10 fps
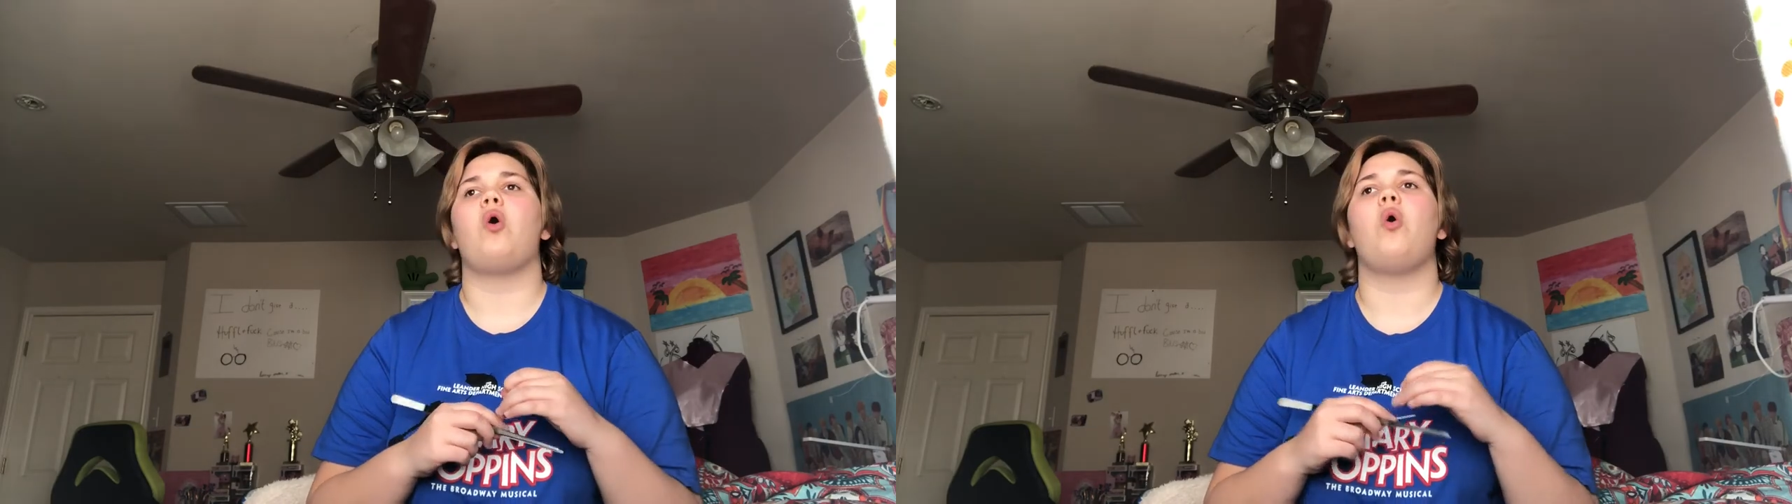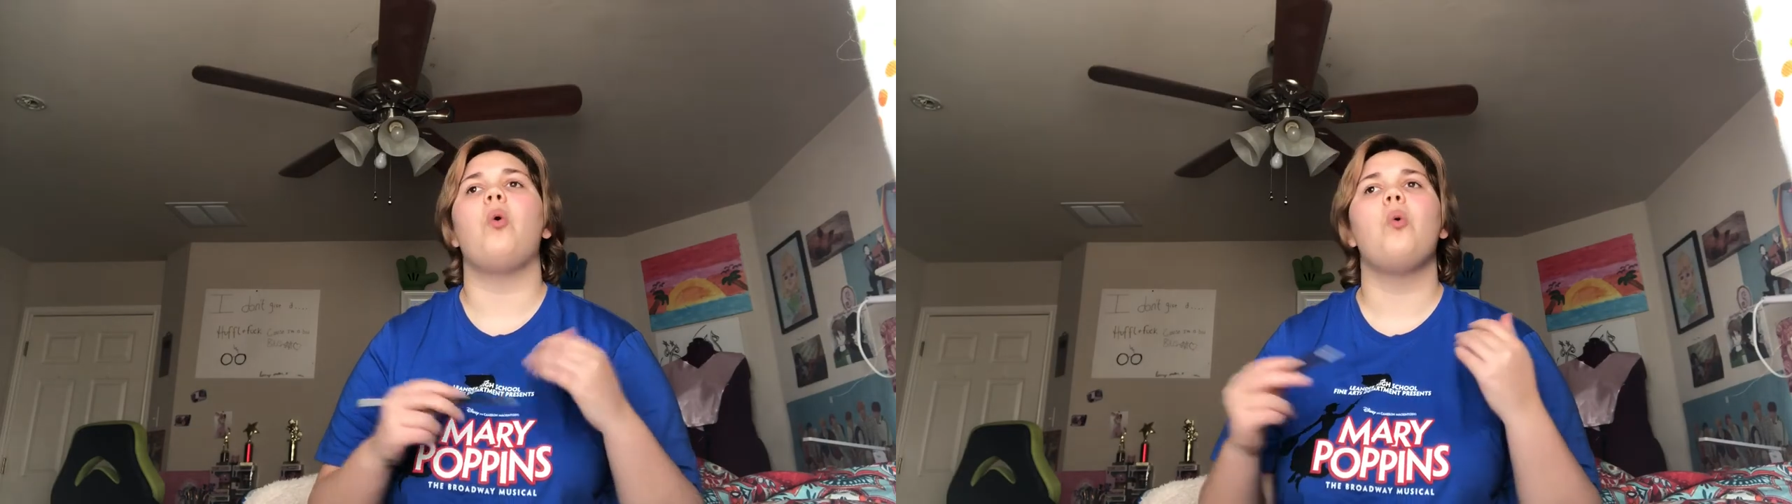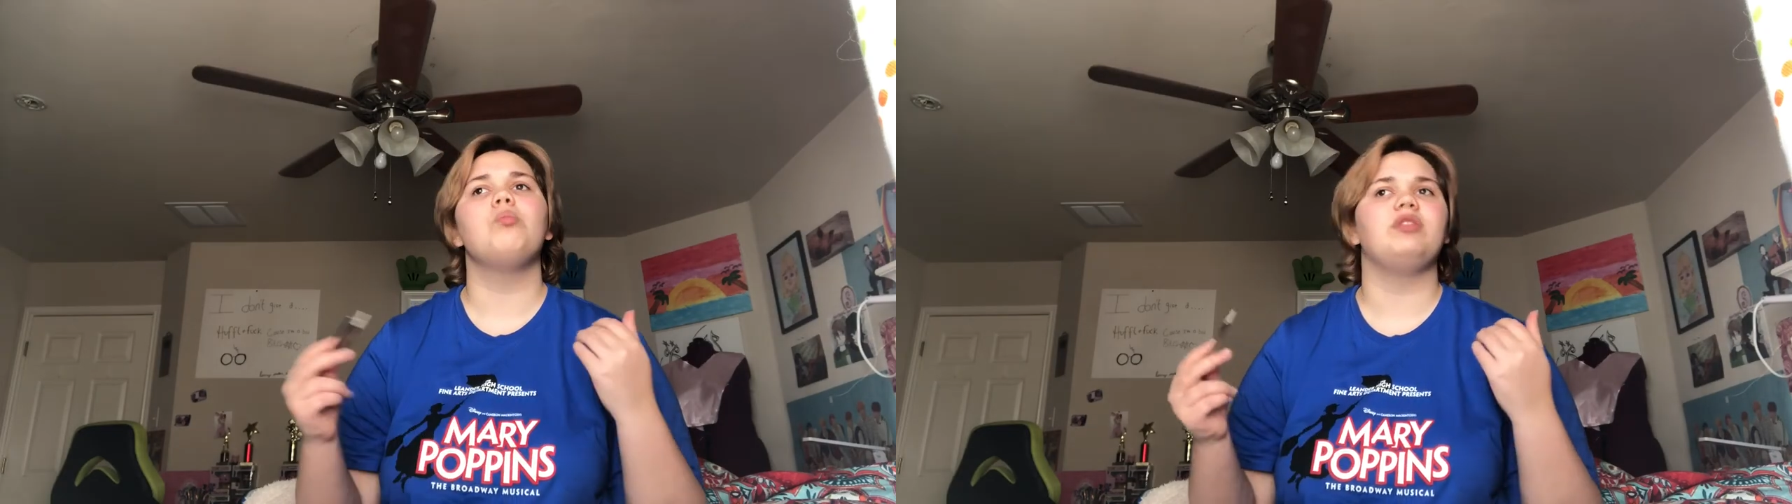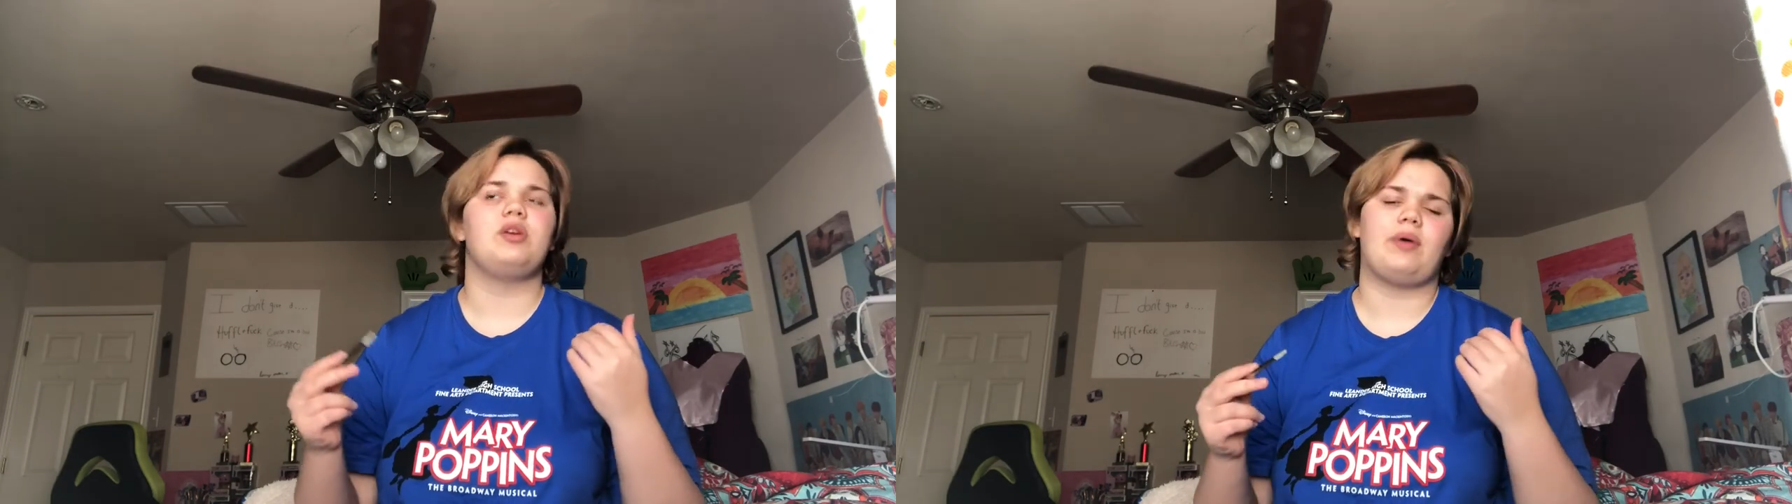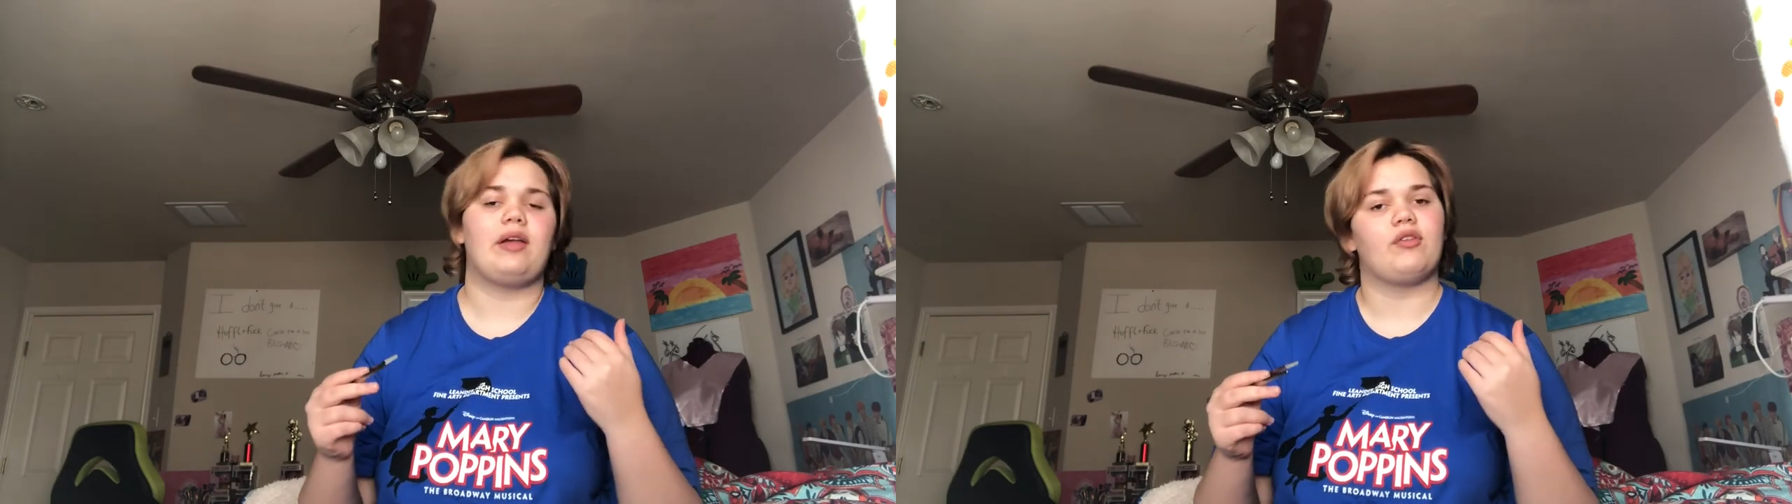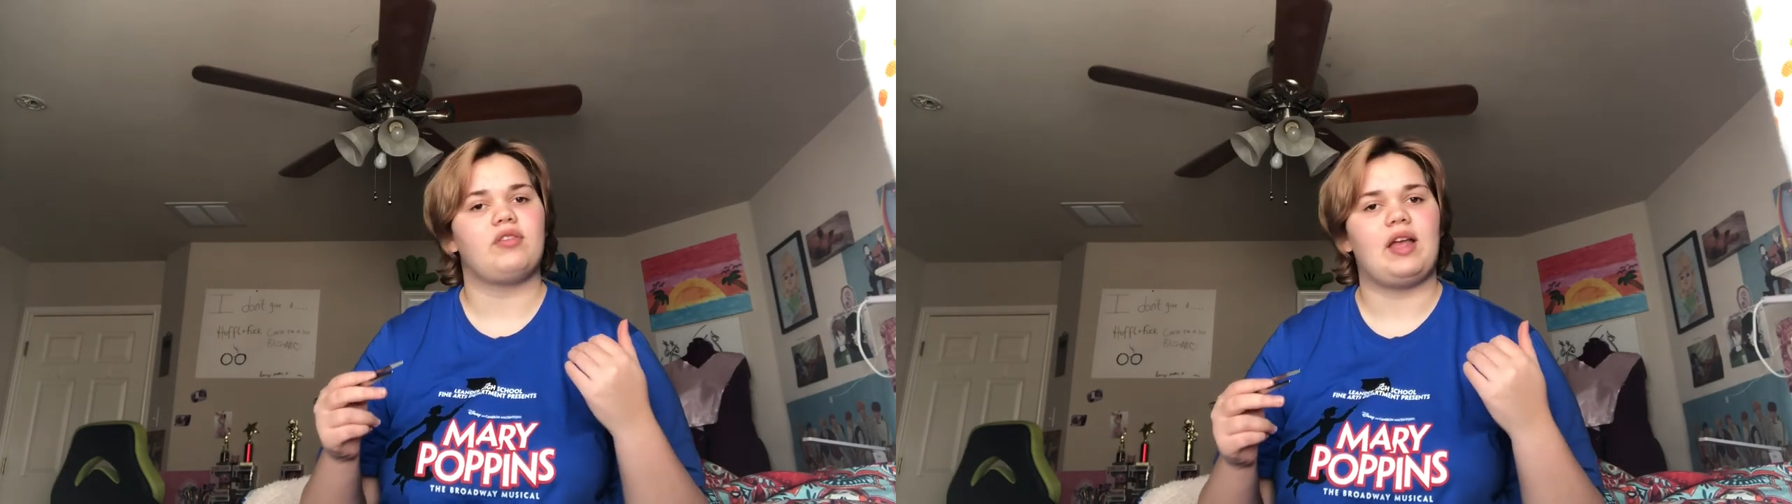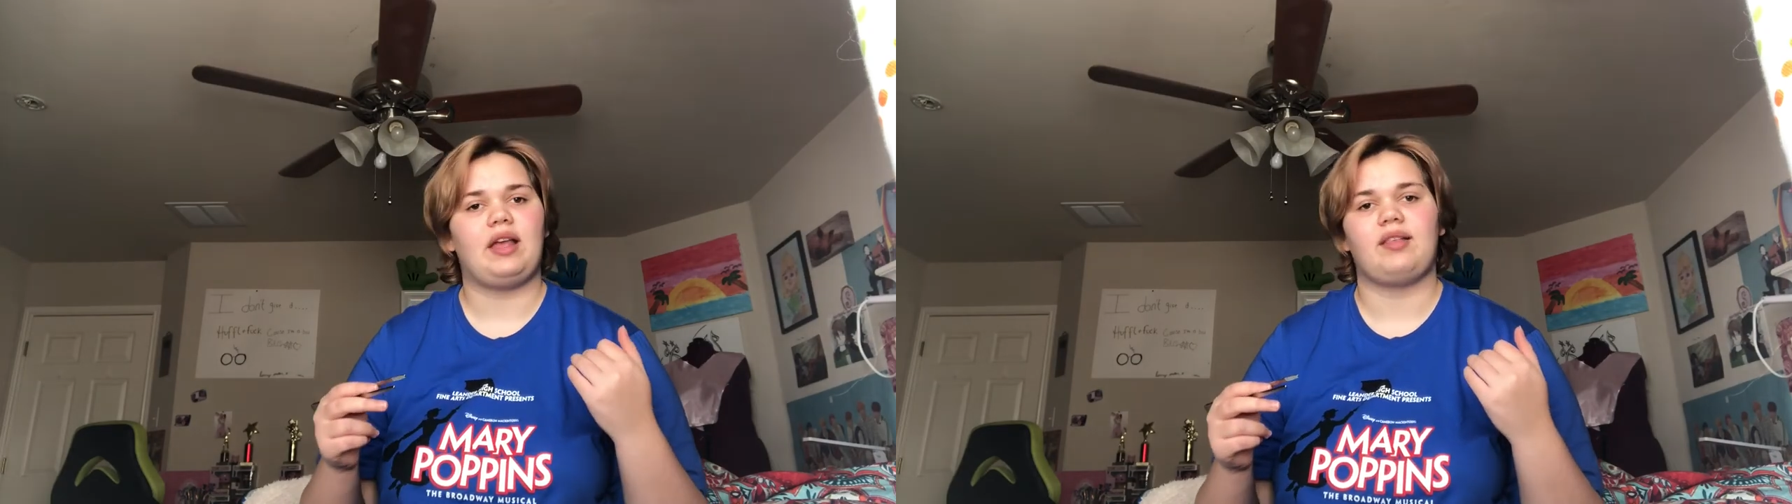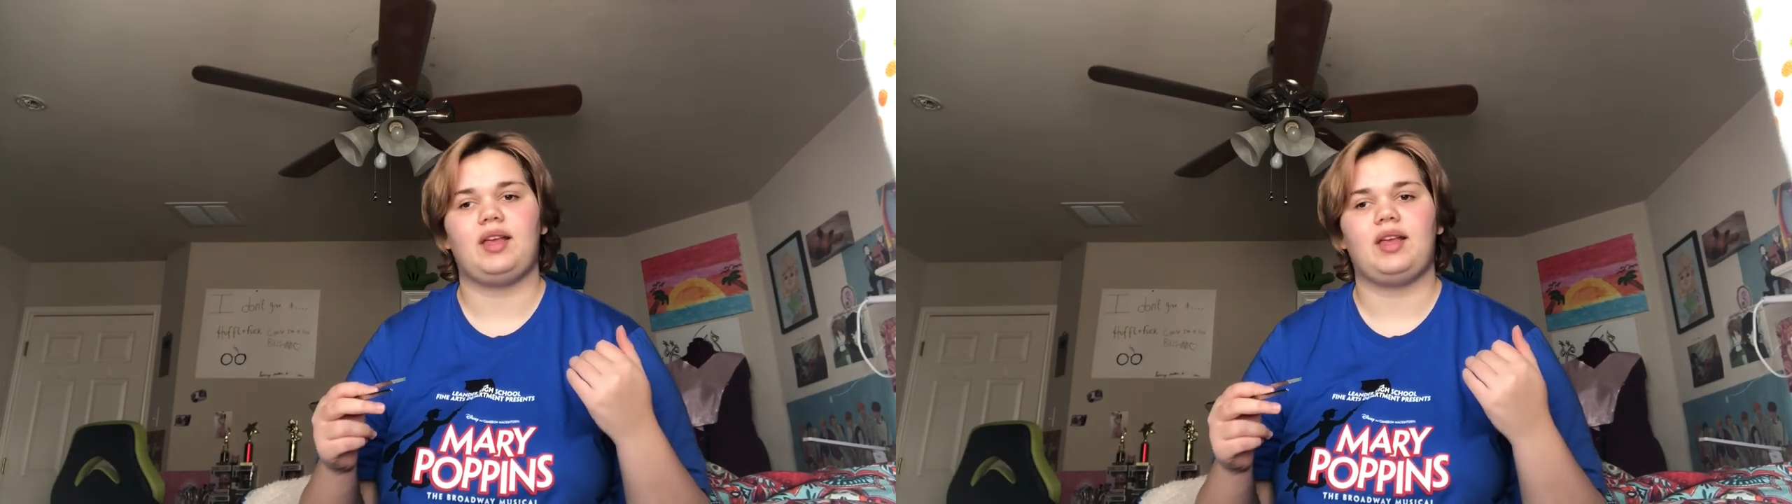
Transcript: only way your snake is